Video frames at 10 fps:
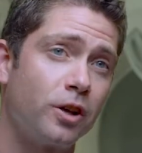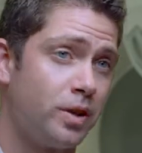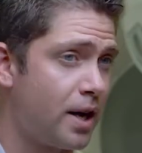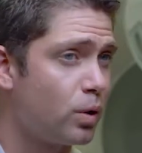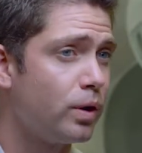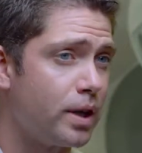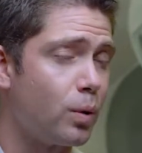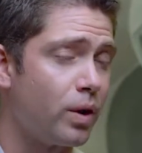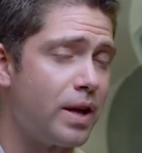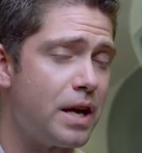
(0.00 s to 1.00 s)
look not only
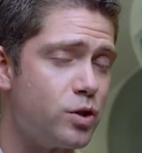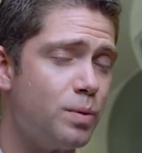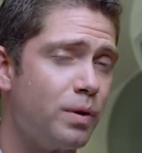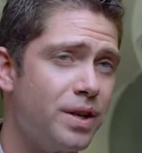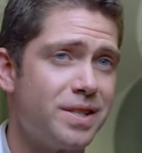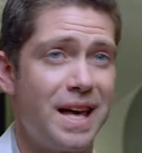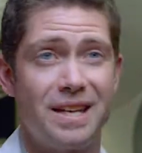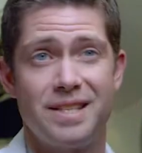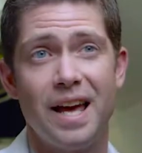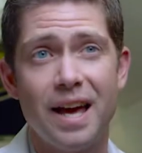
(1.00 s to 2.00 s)
at where that tumor is
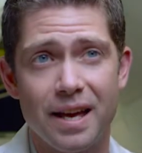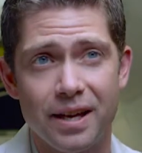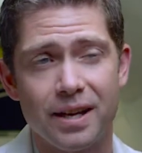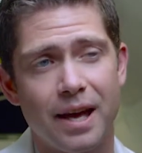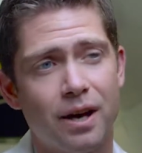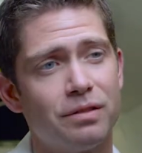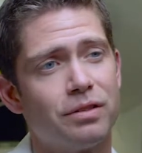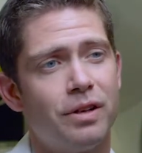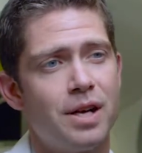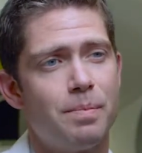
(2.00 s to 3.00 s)
that day and account
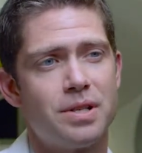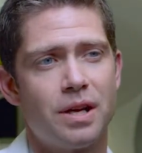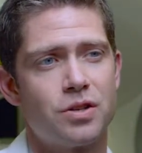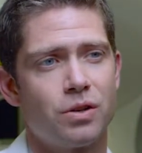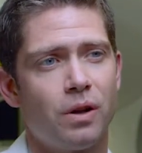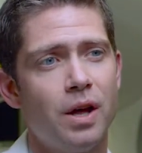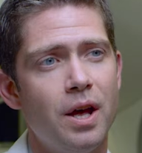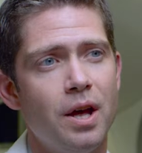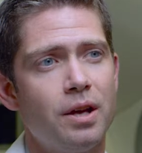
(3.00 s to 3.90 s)
for any potential,